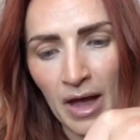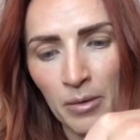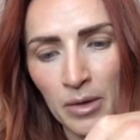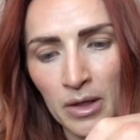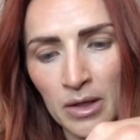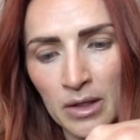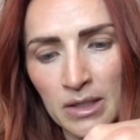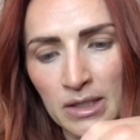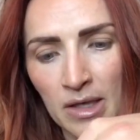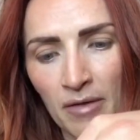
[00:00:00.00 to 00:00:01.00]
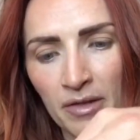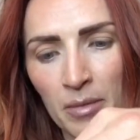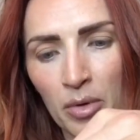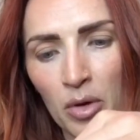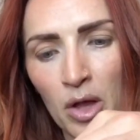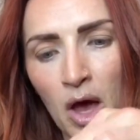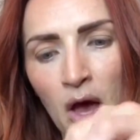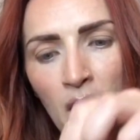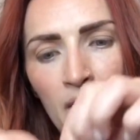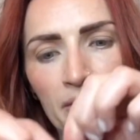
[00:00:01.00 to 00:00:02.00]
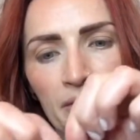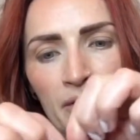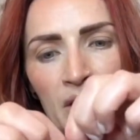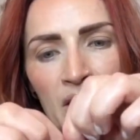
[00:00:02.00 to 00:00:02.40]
I will softly pull off